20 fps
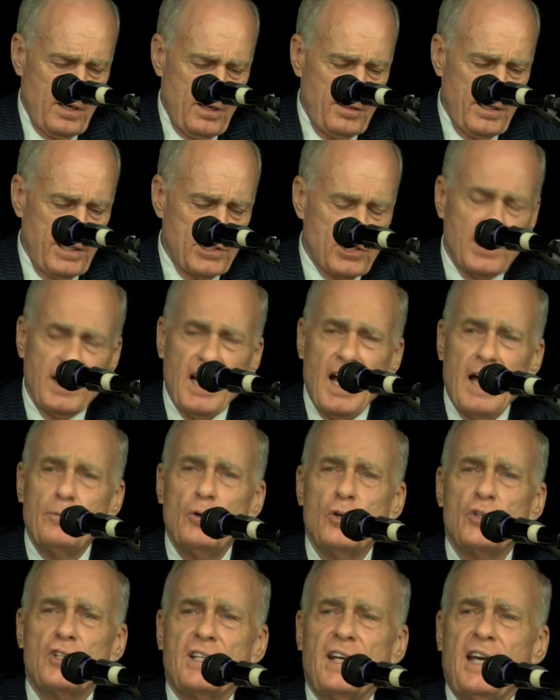that Saddam
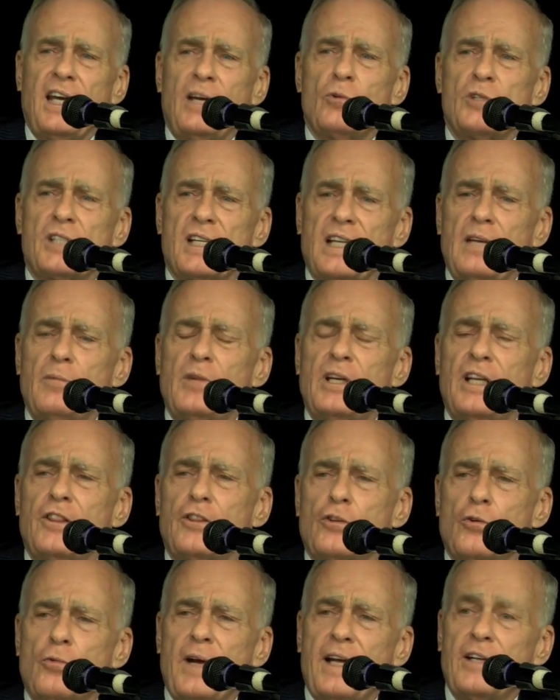Hussein was an
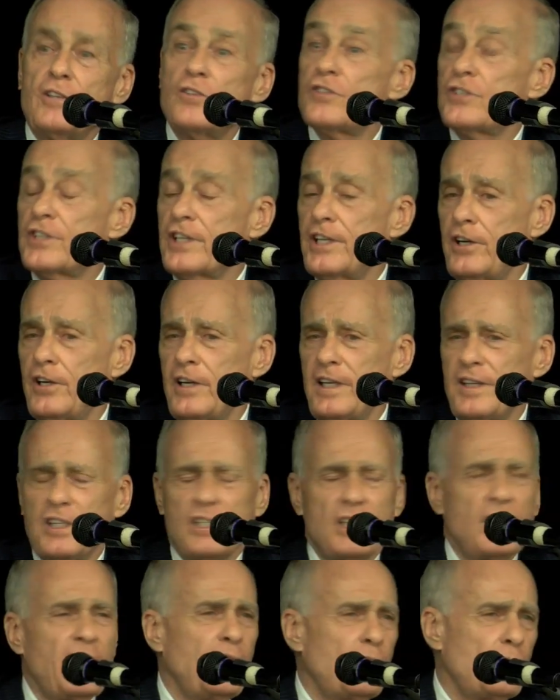imminent threat to the security of
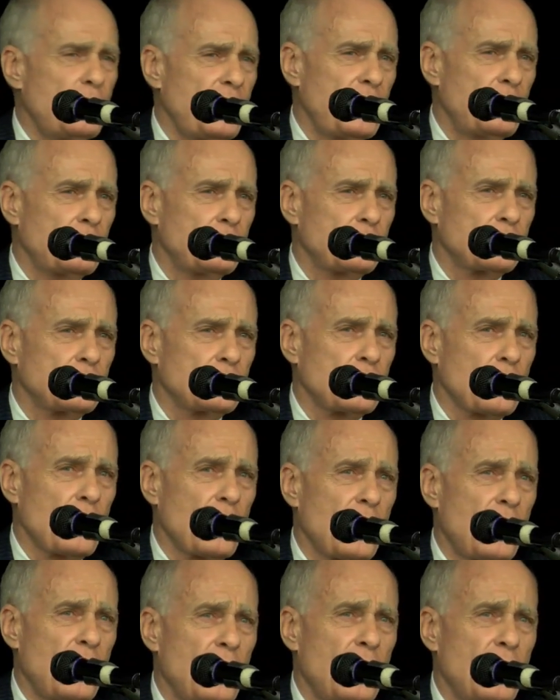this country,
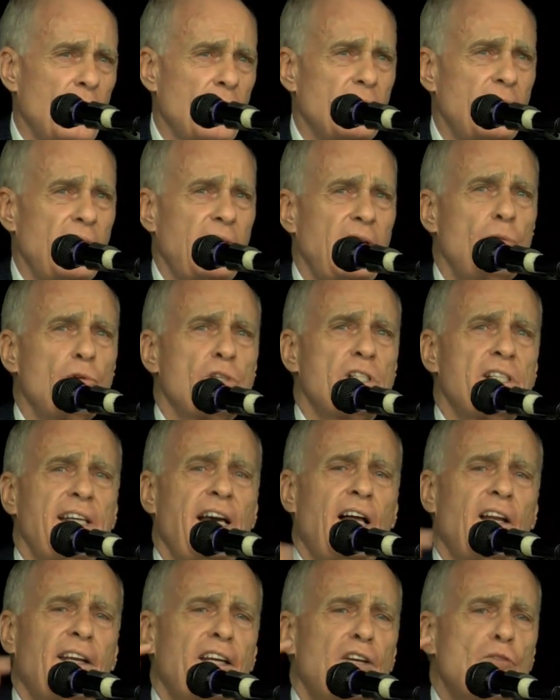that he was
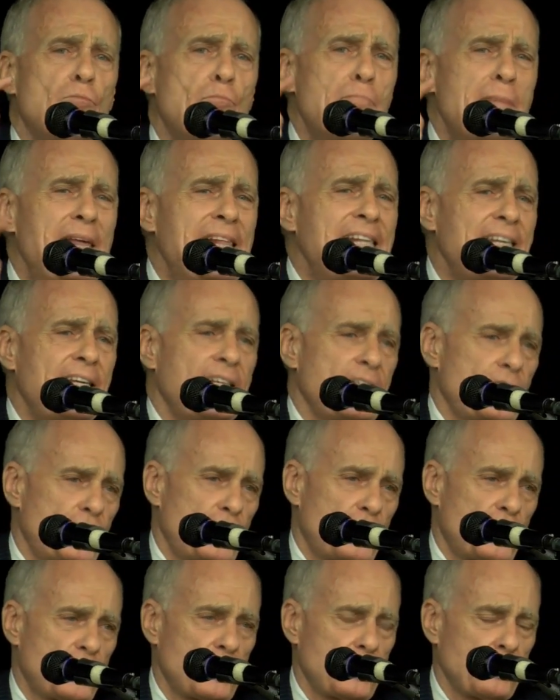telling
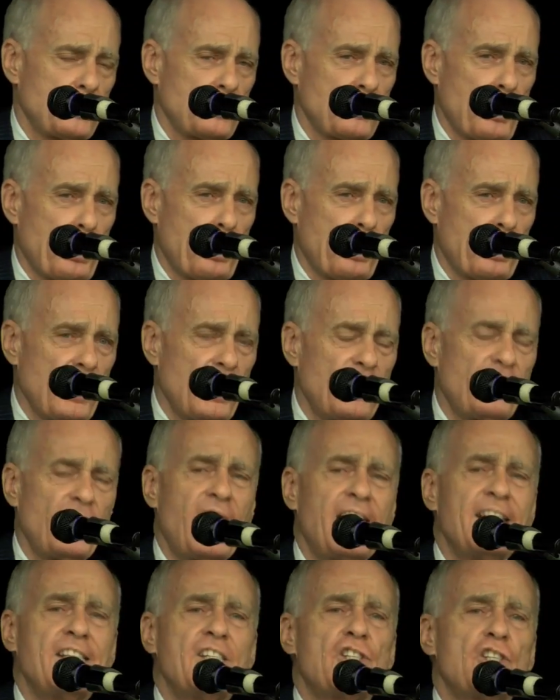millions of
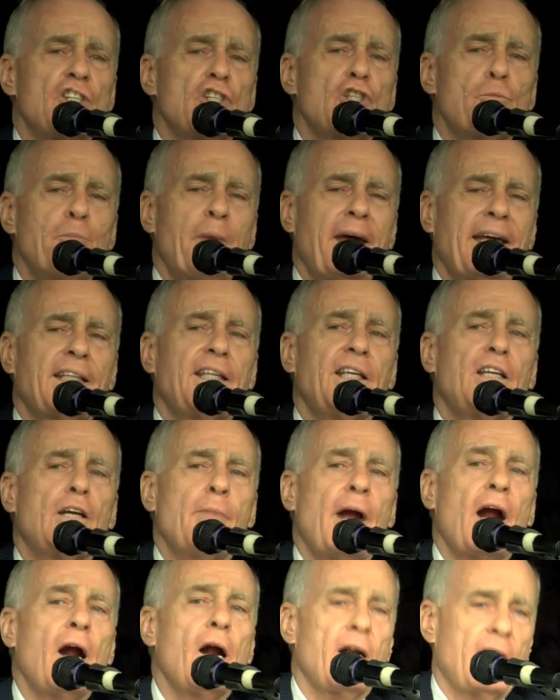unsuspecting
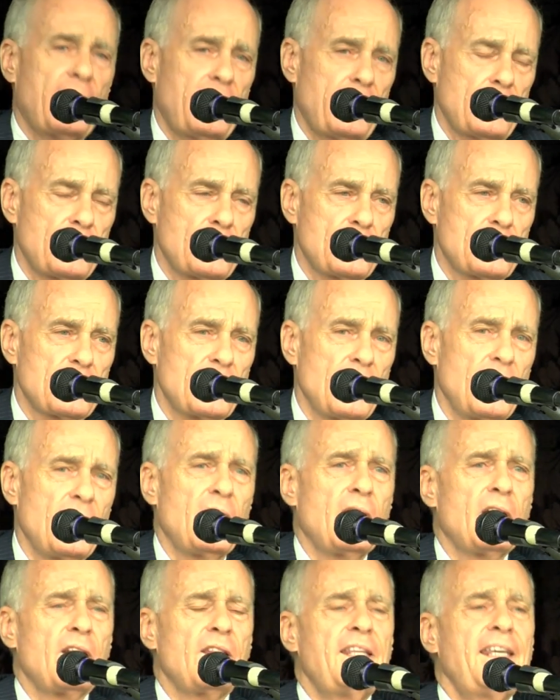Americans
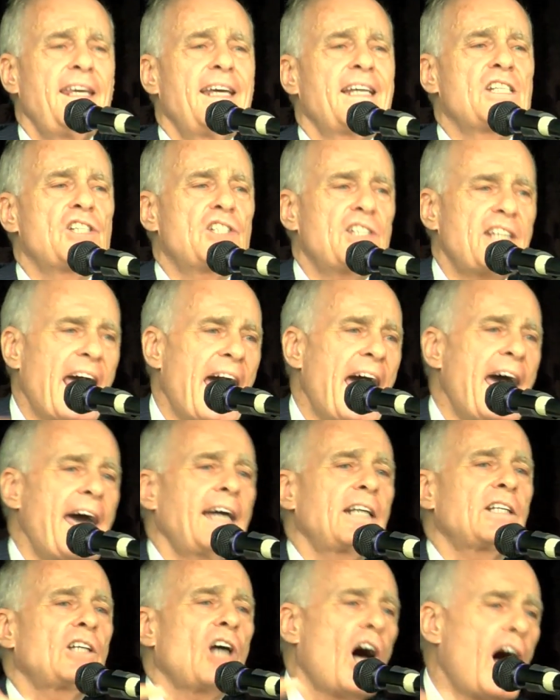the
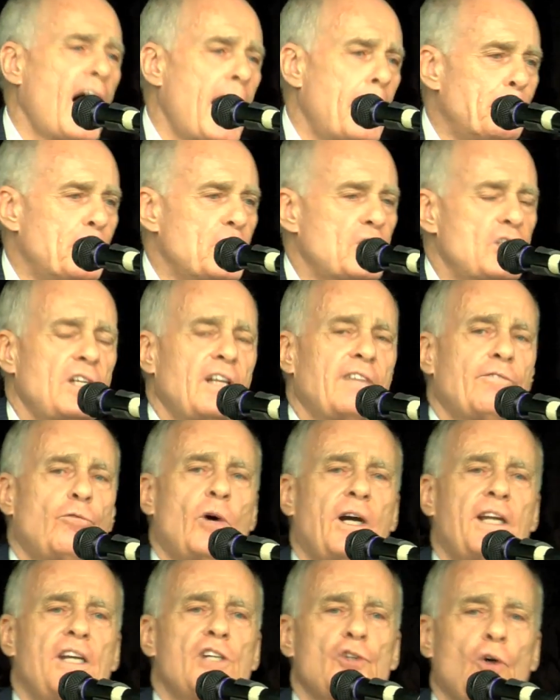exact opposite of
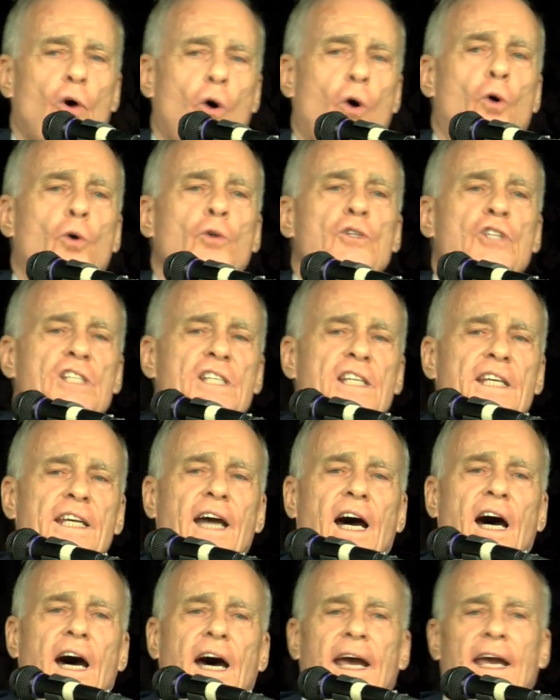what his own
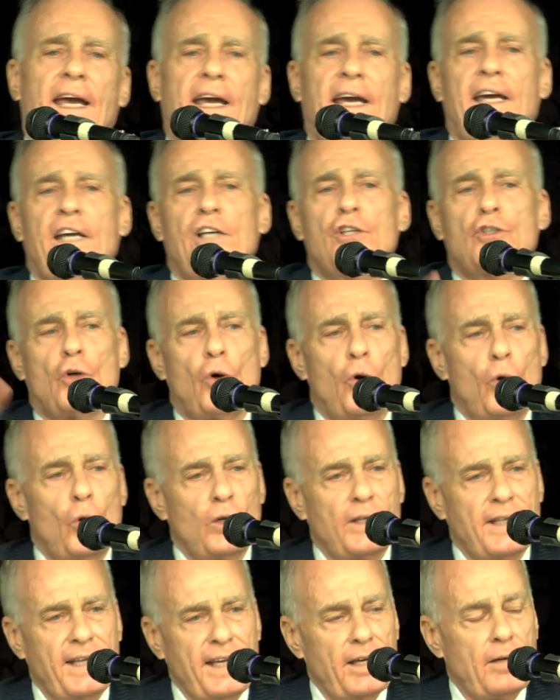CIA
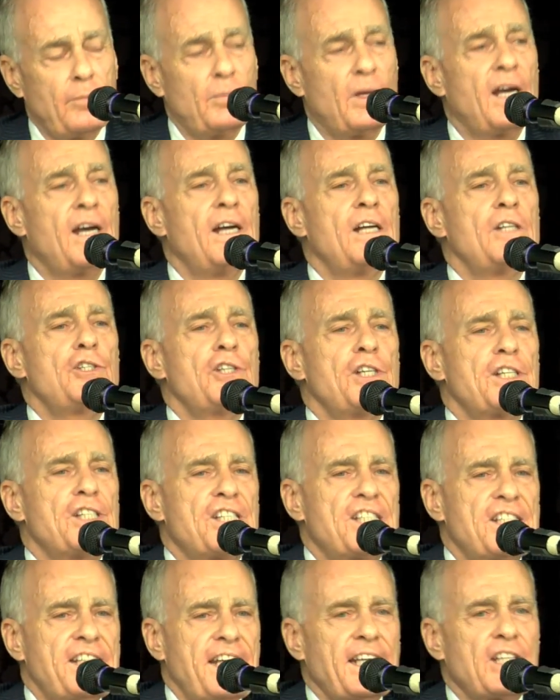told him
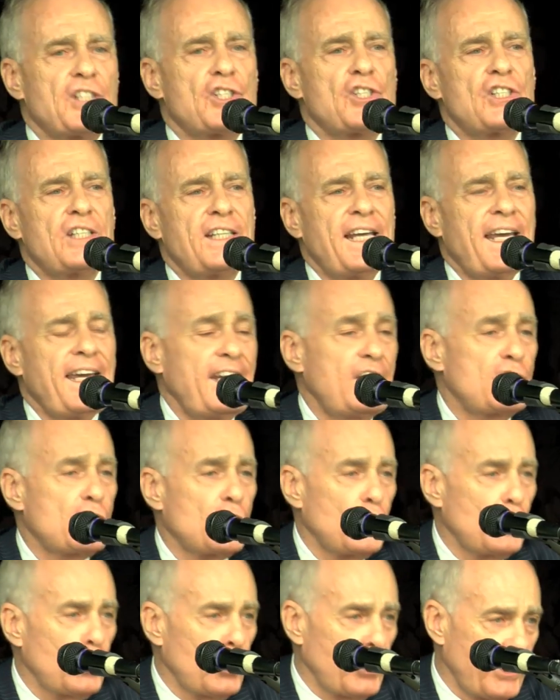just 6
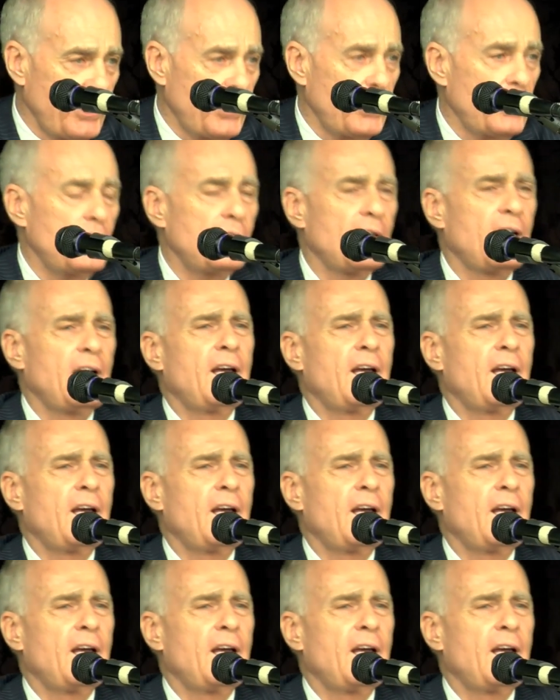days earlier